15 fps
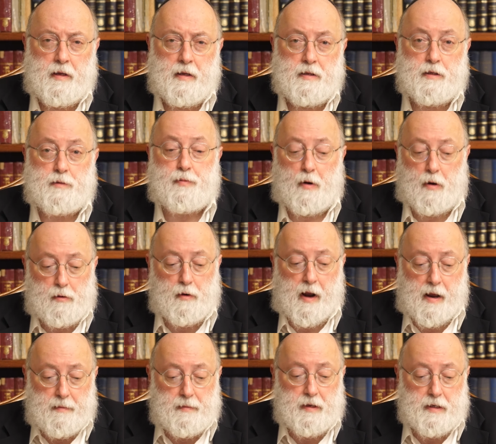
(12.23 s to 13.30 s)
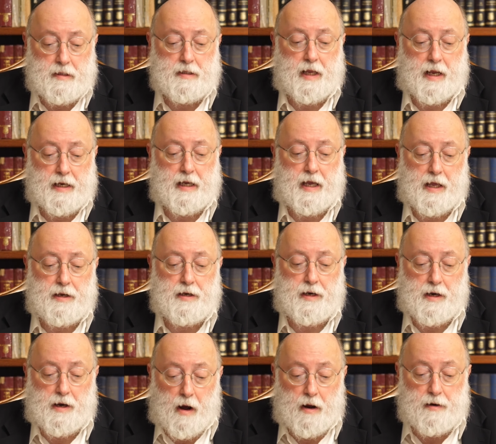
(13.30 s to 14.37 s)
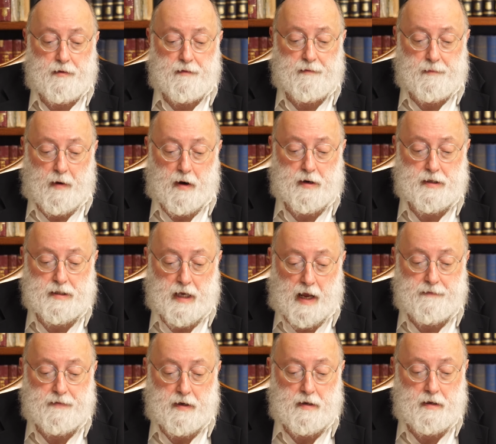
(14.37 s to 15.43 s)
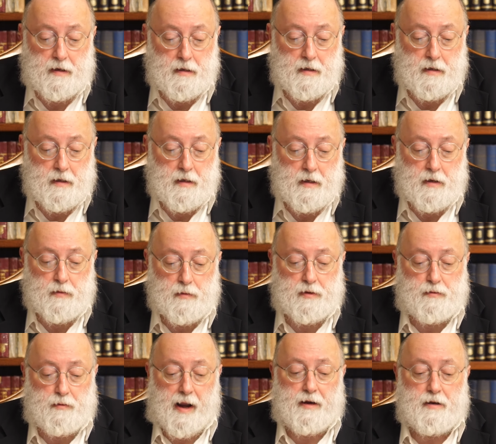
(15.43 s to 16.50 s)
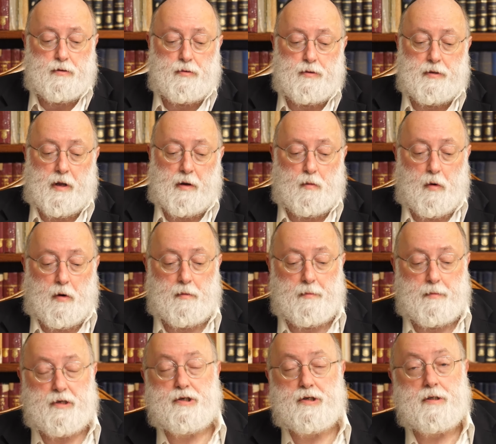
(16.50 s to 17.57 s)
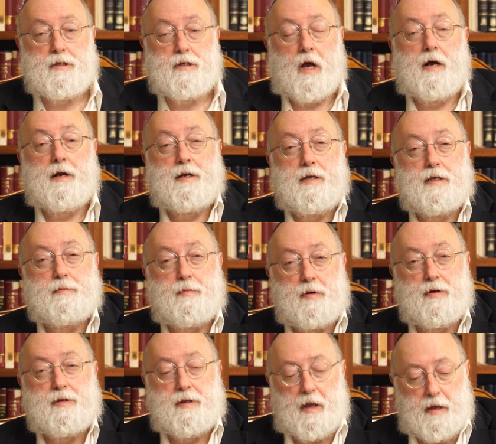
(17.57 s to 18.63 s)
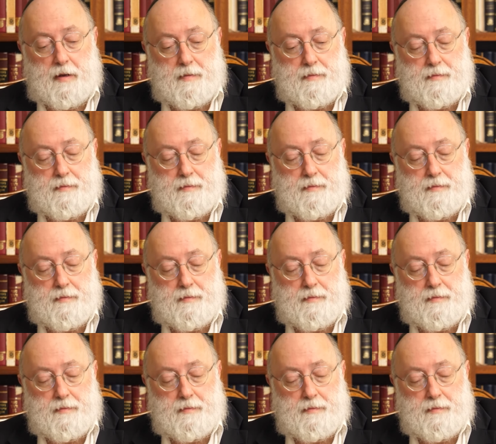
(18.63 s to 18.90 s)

This program is dedicated in honor of Mark Sava, with gratitude and warm wishes on his birthday.